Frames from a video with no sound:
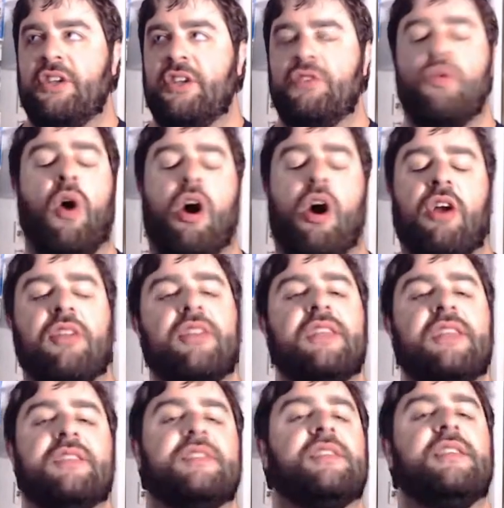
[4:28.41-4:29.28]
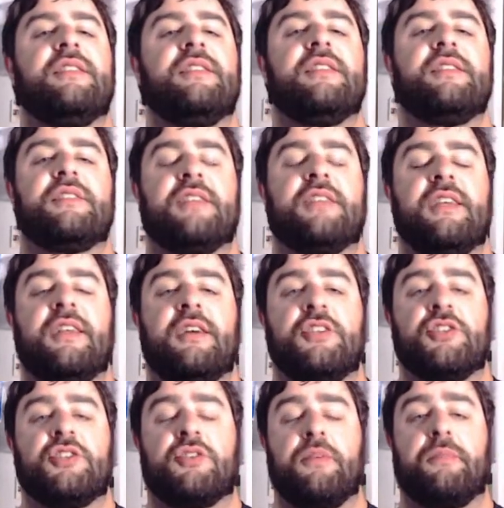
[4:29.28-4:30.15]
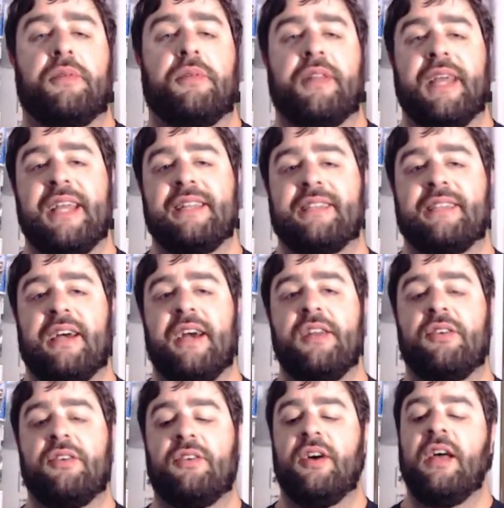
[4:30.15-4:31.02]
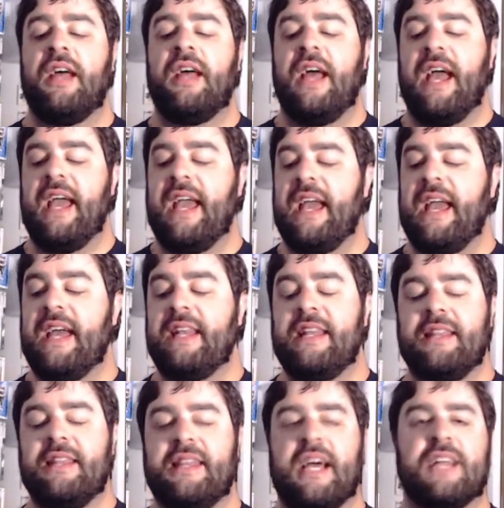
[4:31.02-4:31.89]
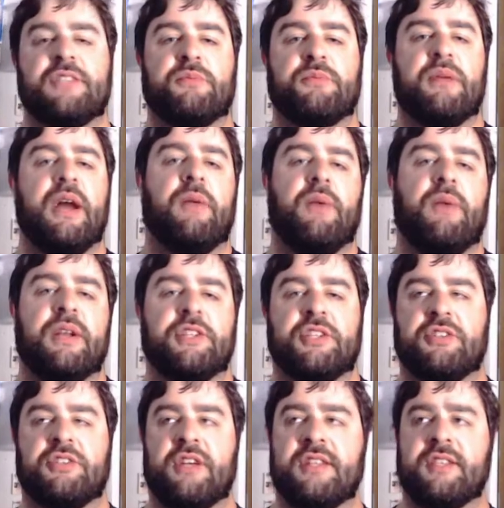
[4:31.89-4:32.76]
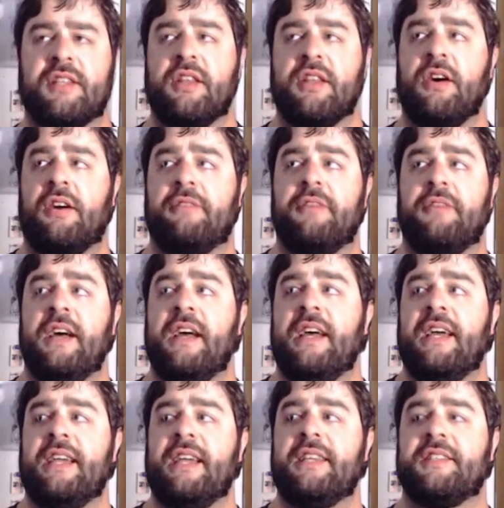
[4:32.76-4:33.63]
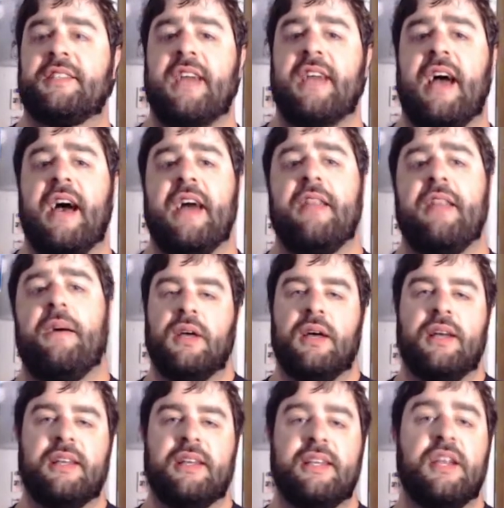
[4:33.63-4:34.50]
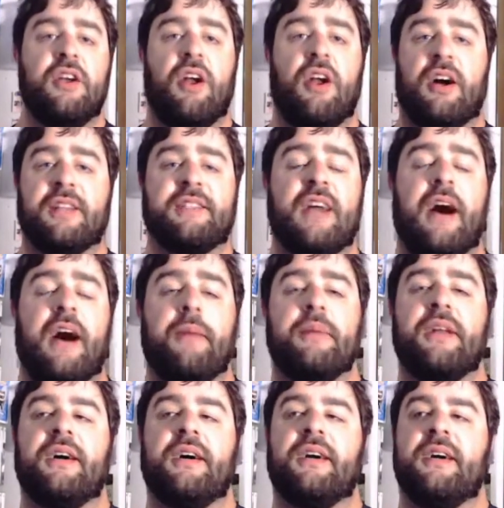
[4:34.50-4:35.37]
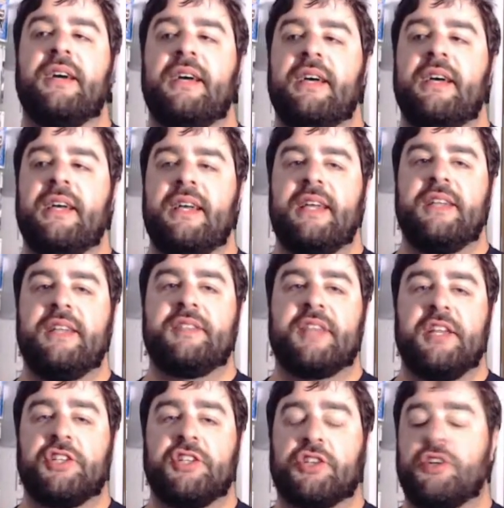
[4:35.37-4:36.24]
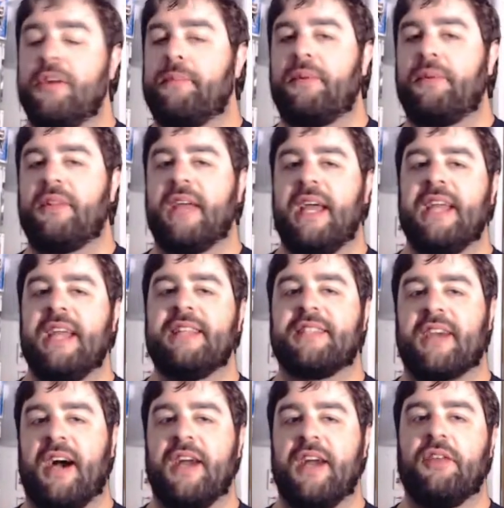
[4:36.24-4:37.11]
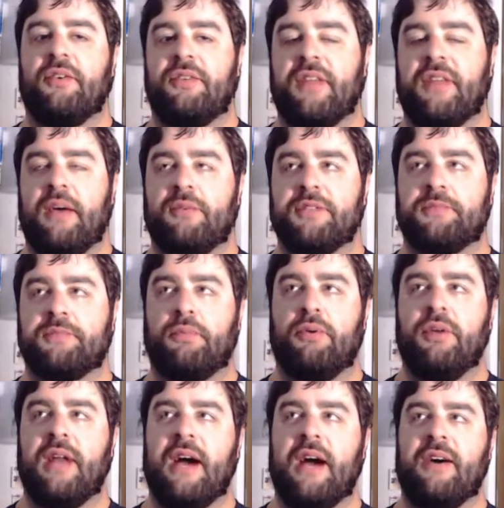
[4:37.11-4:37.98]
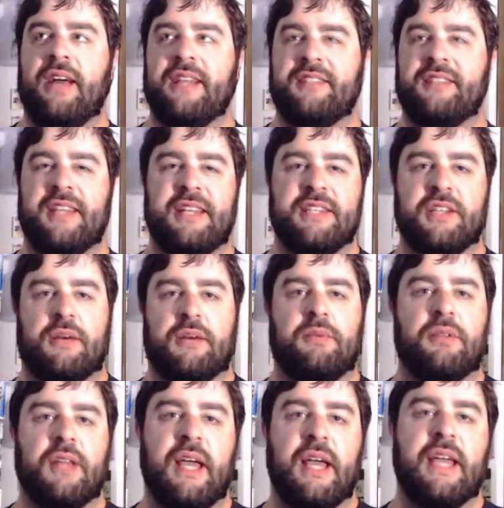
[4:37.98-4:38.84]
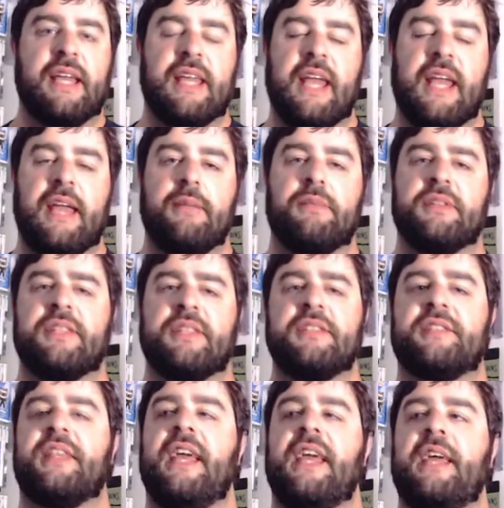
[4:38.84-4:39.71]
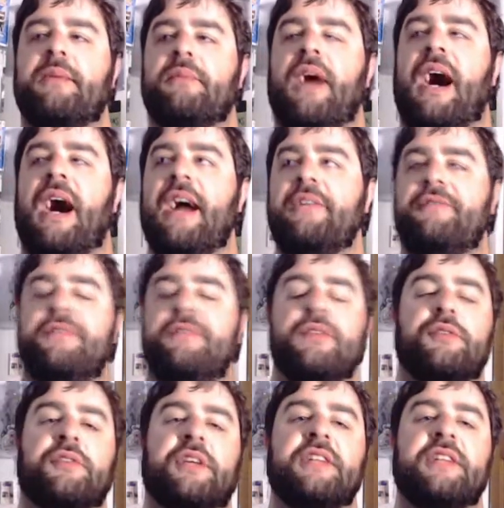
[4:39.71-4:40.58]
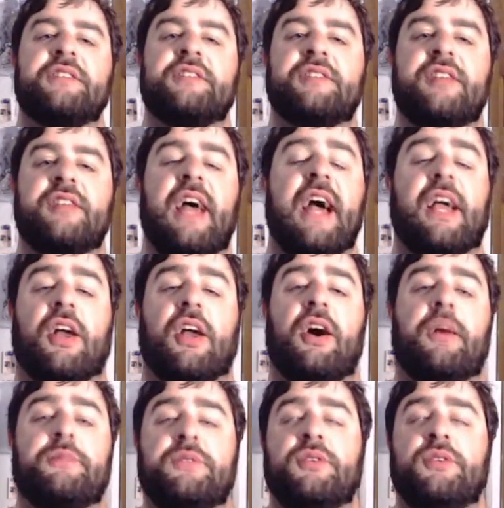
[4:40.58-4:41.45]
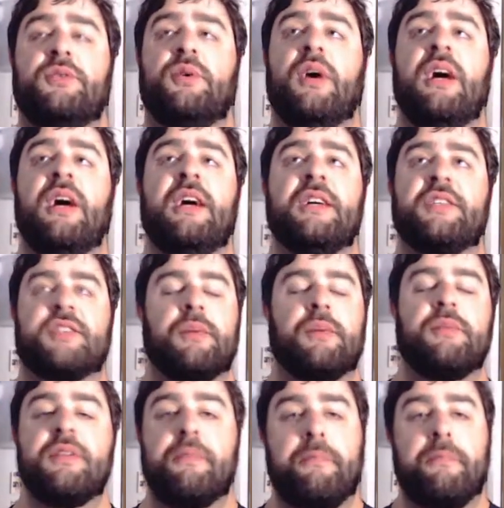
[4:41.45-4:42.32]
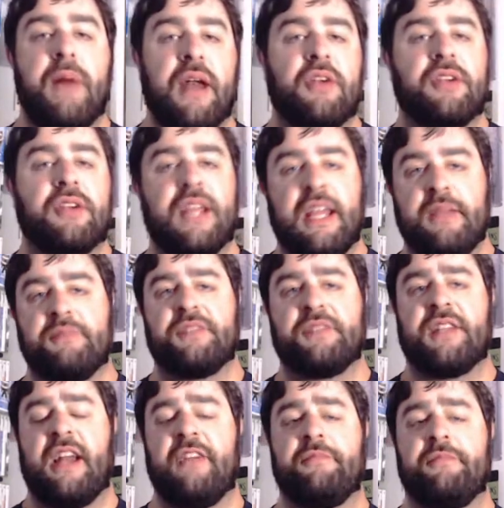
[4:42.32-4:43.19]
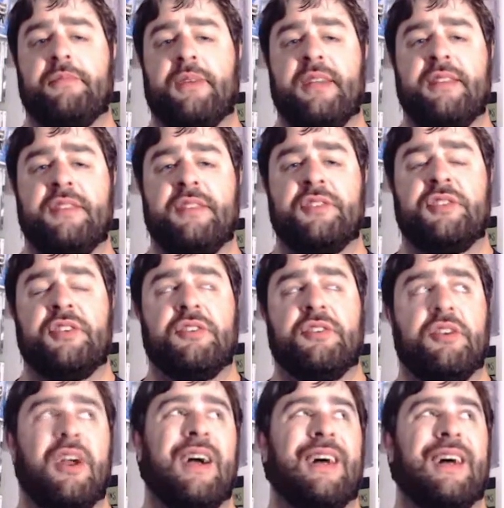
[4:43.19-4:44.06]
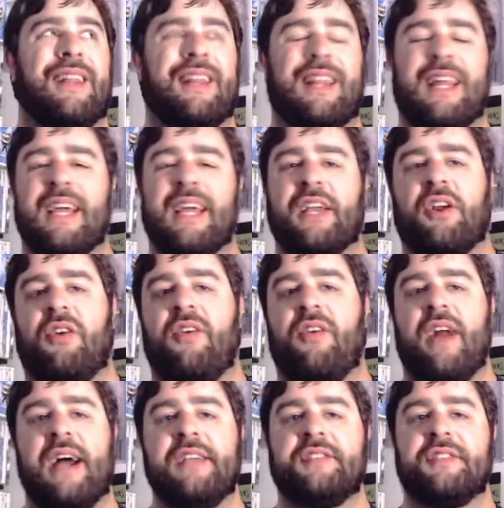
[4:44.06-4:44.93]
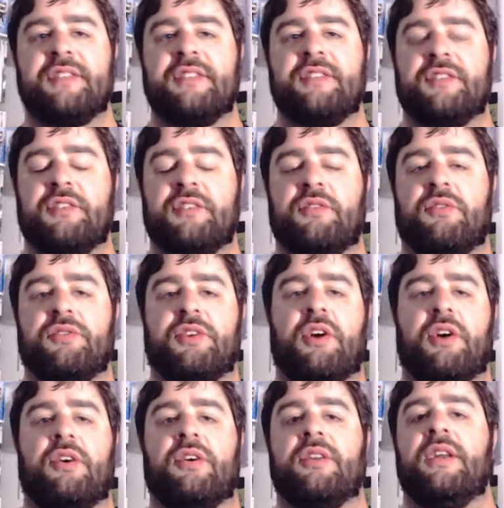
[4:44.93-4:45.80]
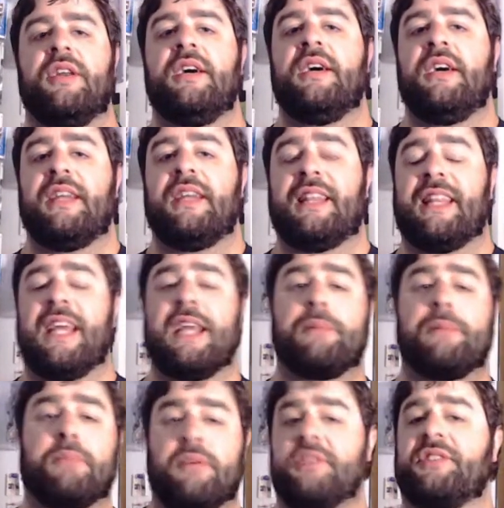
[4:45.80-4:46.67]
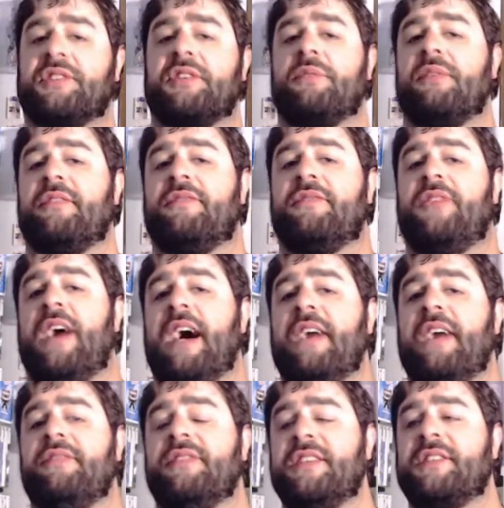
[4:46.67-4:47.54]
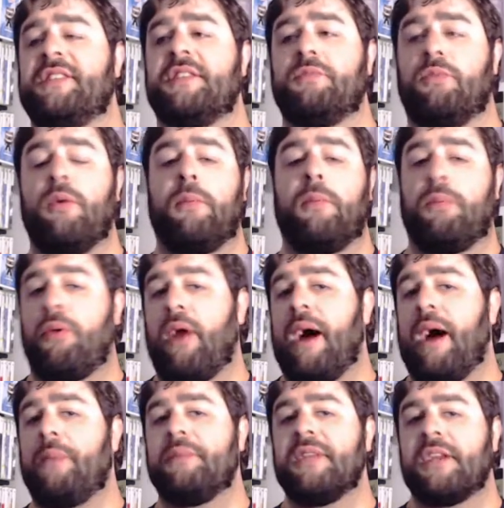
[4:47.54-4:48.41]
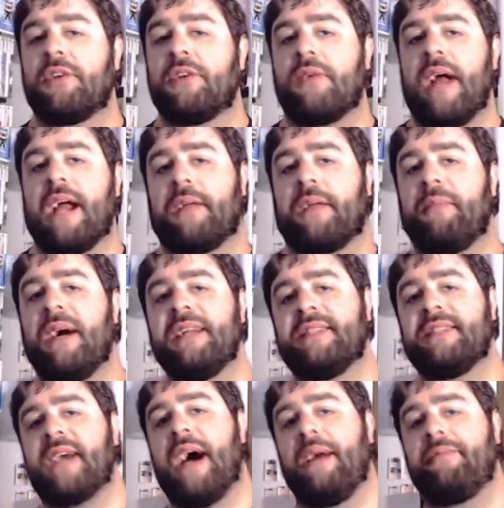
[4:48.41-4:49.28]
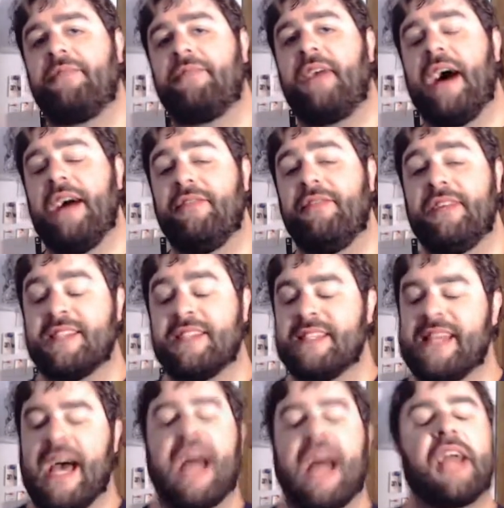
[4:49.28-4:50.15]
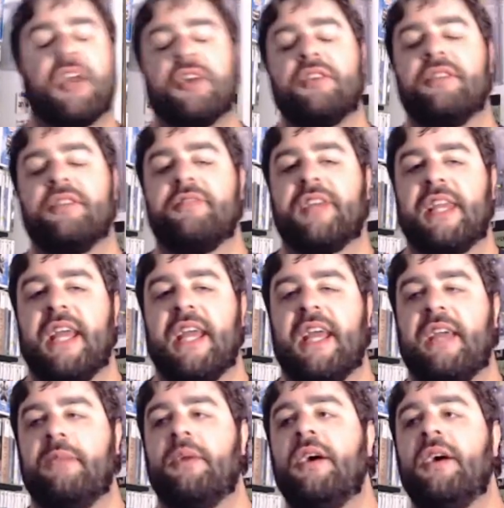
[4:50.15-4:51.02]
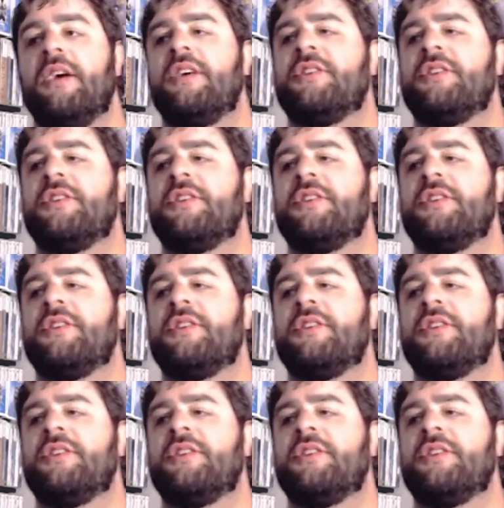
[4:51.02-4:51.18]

You hardly see this in a AAA title, and that's what I want to stress enough, is that NieR Automata is a AAA title that was put out as a AA game. But this game, I feel, can stack up to some of the better games that I've played this year, like Horizon Zero Dawn, like Persona 5. This will probably crack my top 5. It's that good of a game.